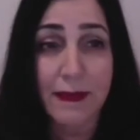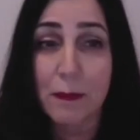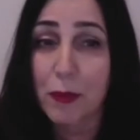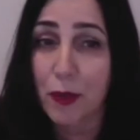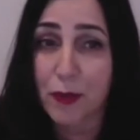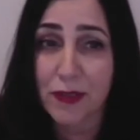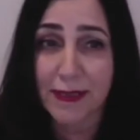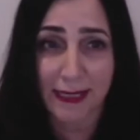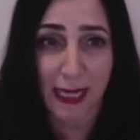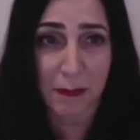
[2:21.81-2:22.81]
This
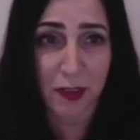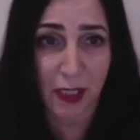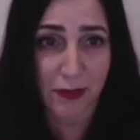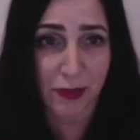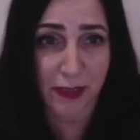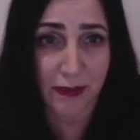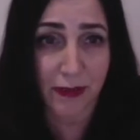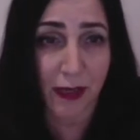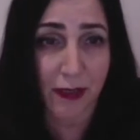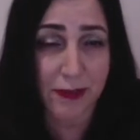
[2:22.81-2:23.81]
approach is game
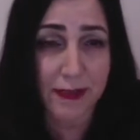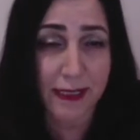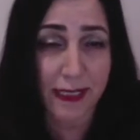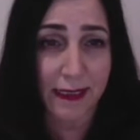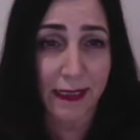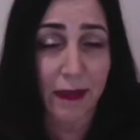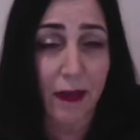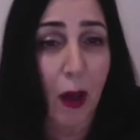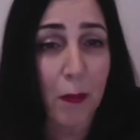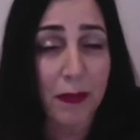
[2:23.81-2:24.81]
changing to
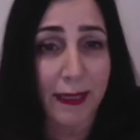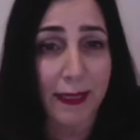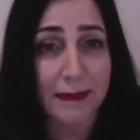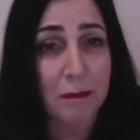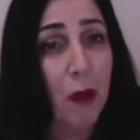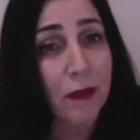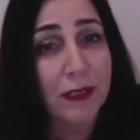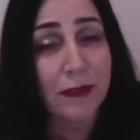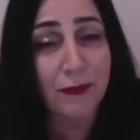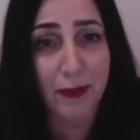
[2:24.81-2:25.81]
understanding complex
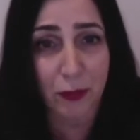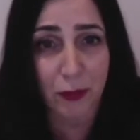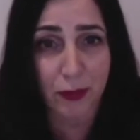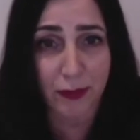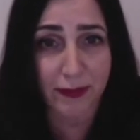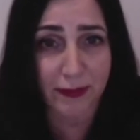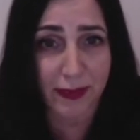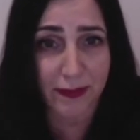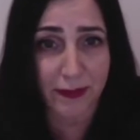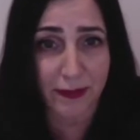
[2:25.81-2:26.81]
multifactorial
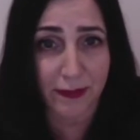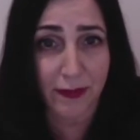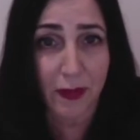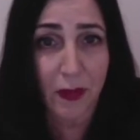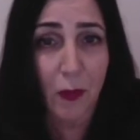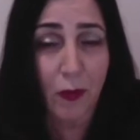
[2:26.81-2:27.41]
diseases